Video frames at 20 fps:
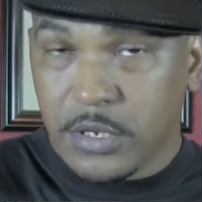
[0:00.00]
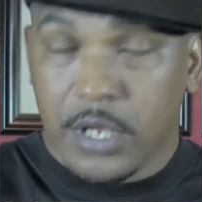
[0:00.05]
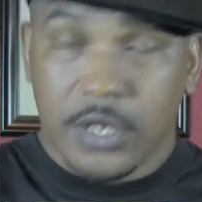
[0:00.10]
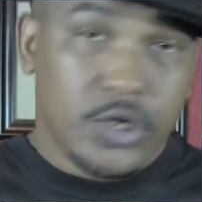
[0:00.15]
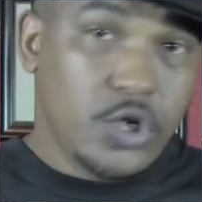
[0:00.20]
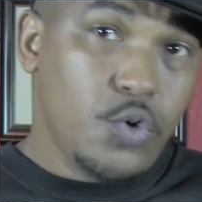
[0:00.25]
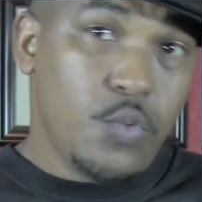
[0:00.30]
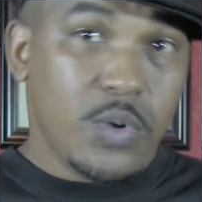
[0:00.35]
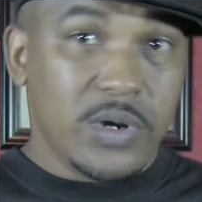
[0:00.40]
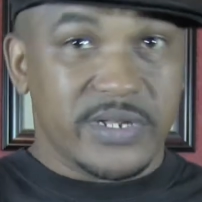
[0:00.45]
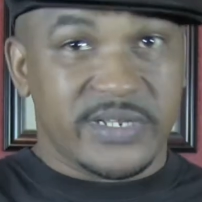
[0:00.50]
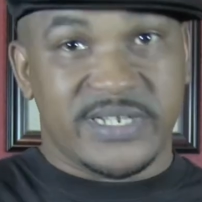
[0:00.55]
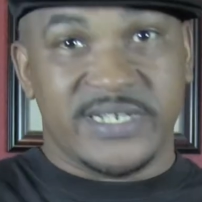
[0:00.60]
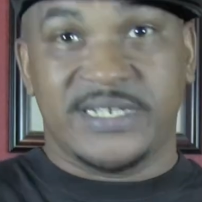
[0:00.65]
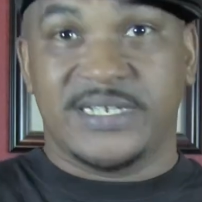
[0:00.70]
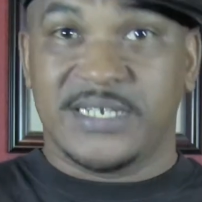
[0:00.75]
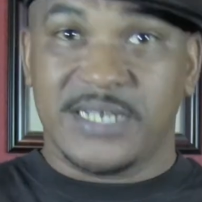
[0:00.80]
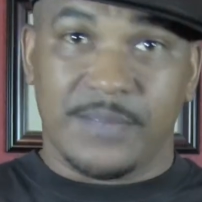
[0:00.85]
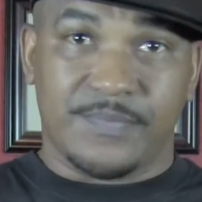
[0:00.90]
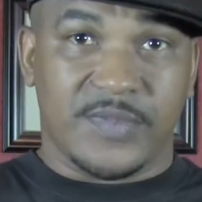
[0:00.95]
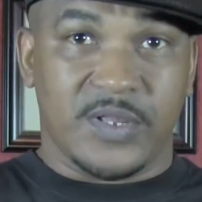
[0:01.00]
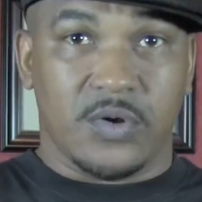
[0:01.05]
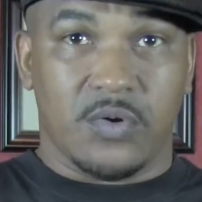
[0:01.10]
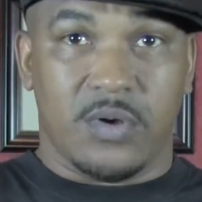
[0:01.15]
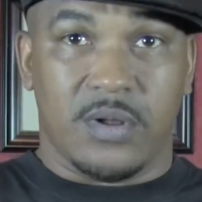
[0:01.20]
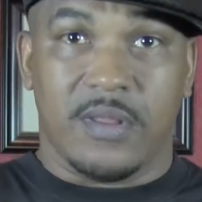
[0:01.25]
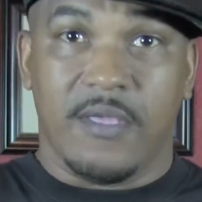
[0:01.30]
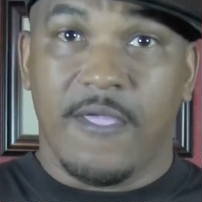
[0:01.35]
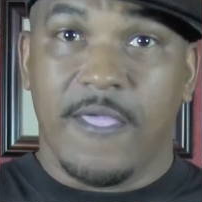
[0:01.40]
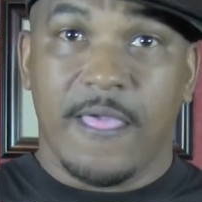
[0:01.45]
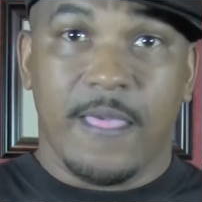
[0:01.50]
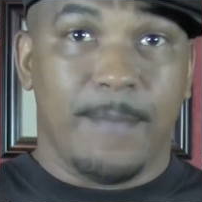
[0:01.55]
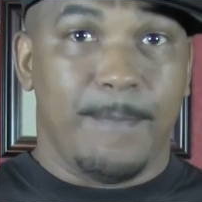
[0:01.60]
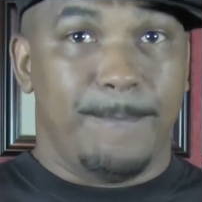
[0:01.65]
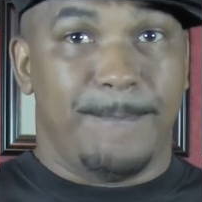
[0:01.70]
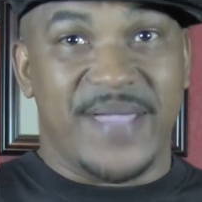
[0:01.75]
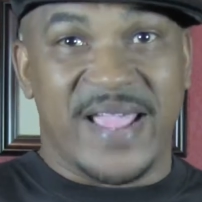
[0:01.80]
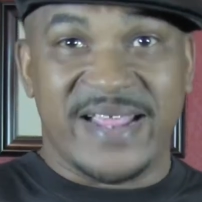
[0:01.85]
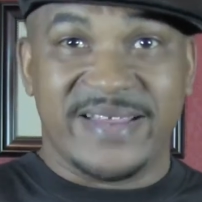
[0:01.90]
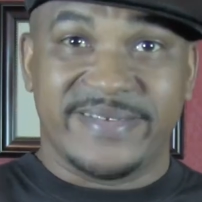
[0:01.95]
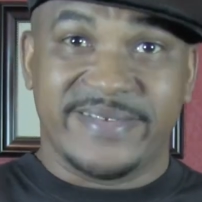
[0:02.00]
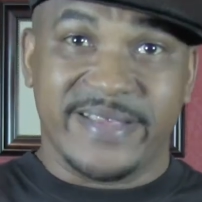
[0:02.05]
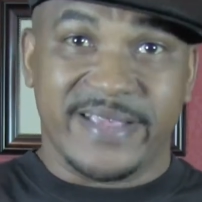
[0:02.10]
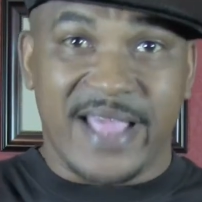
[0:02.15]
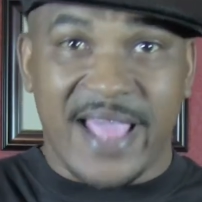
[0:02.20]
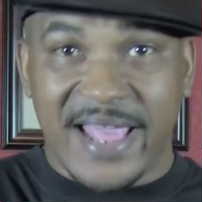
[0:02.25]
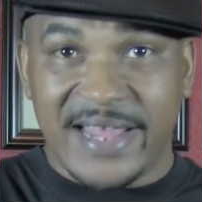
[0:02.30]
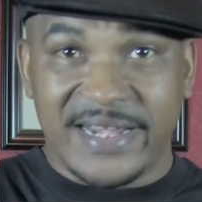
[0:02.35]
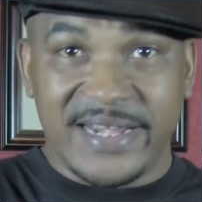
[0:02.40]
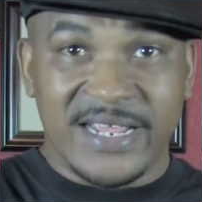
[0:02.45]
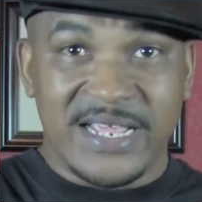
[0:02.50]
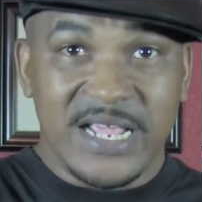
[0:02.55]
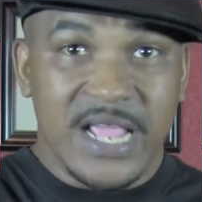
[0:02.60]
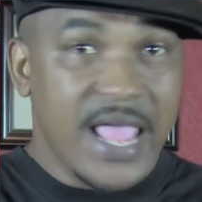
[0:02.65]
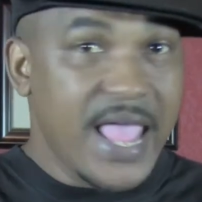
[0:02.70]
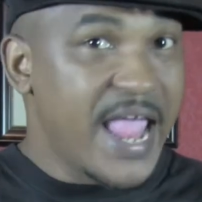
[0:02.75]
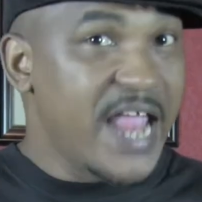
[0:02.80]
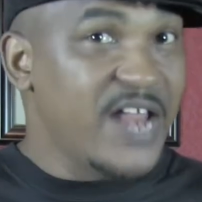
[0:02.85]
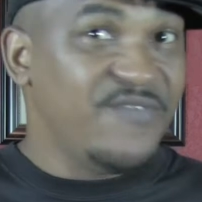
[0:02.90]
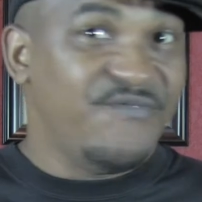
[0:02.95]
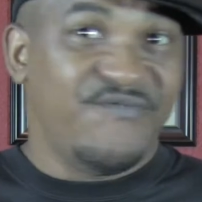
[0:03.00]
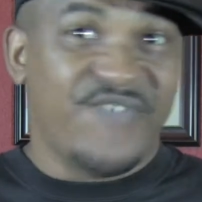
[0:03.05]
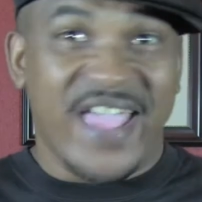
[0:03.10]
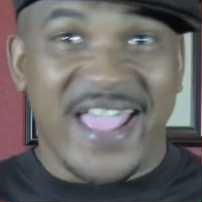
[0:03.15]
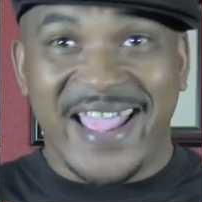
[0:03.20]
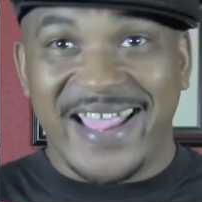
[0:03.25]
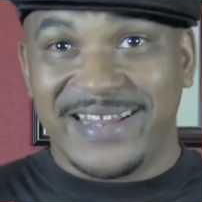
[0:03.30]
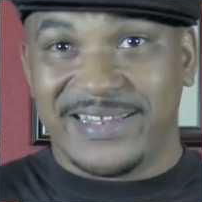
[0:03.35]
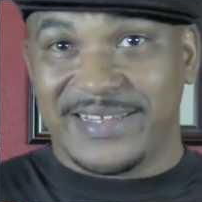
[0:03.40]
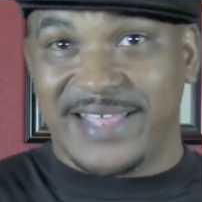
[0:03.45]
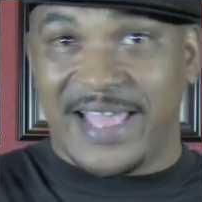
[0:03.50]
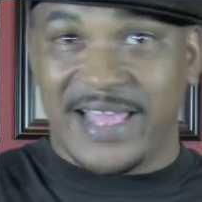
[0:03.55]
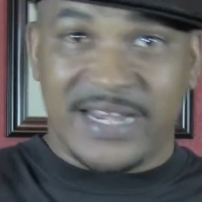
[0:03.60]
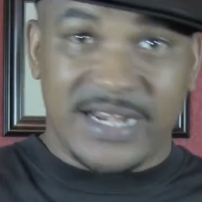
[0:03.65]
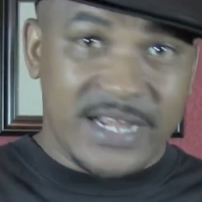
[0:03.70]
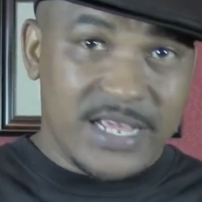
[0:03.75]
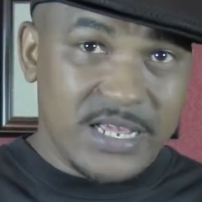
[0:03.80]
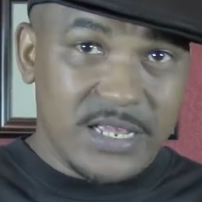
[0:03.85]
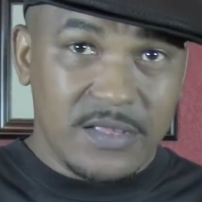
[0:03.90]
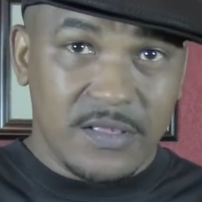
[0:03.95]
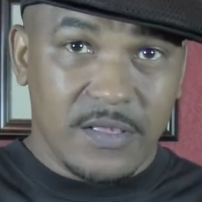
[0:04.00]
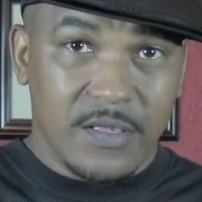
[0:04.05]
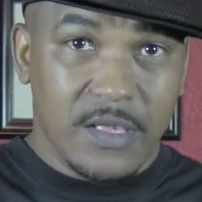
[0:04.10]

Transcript: Do you want to see something on basic editing, advanced editing?